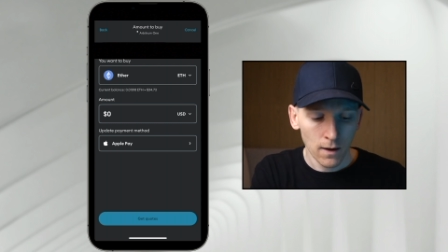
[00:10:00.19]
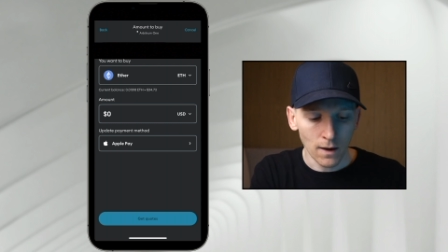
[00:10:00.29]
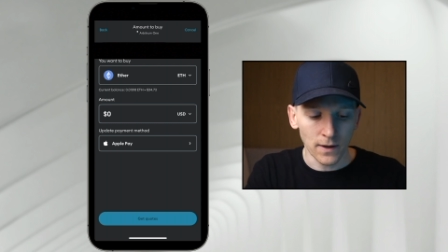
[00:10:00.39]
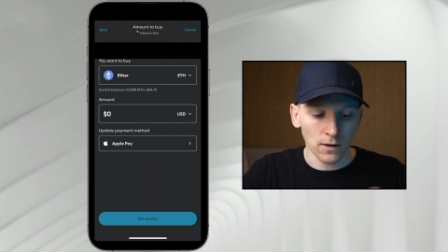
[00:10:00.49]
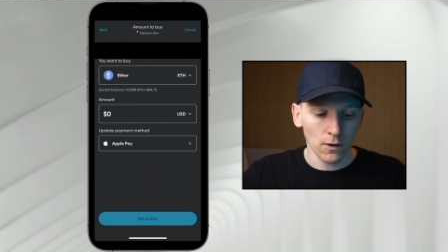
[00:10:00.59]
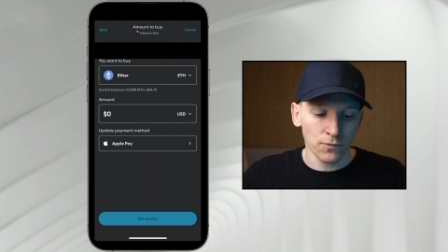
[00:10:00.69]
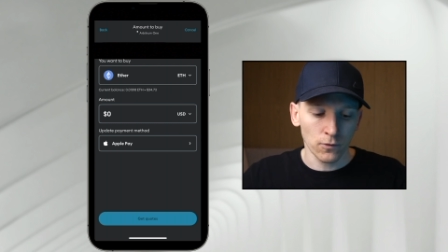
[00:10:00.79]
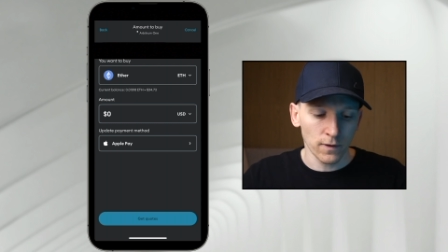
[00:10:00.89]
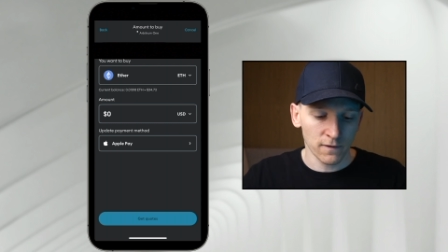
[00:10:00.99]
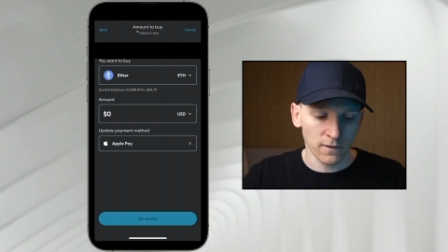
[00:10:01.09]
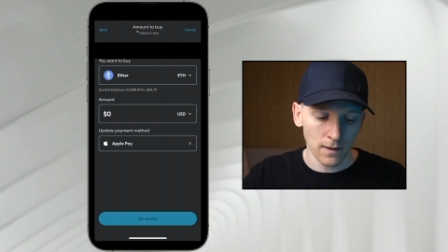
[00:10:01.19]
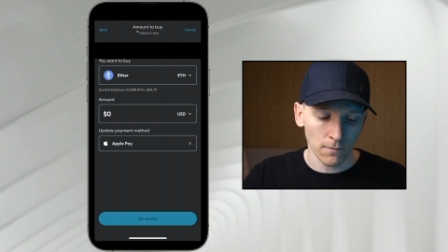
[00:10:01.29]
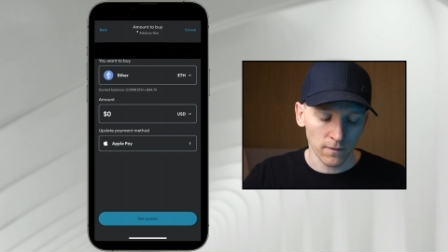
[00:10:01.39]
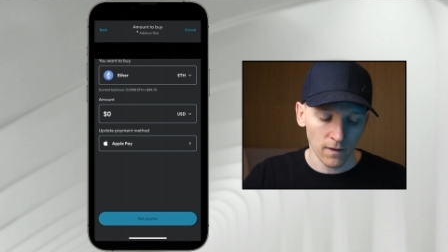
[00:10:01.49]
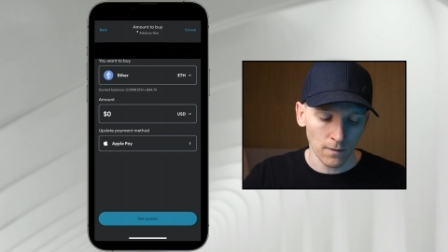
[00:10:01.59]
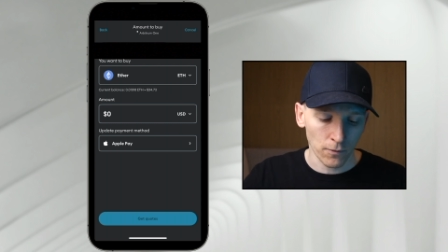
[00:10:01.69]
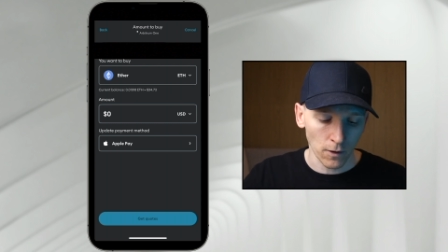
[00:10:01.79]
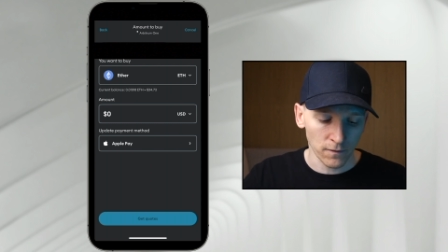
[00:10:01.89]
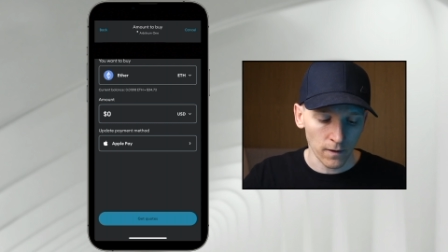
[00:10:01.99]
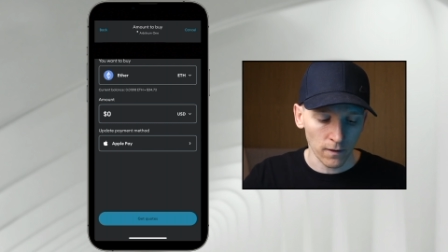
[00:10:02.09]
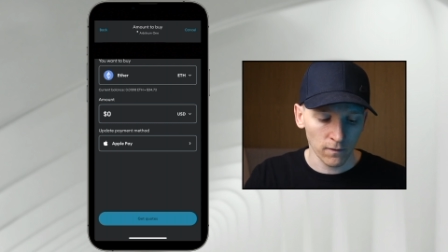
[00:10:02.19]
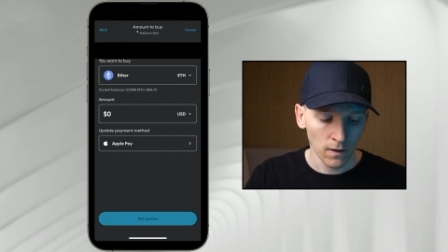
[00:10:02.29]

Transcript: and then go through this same, same process.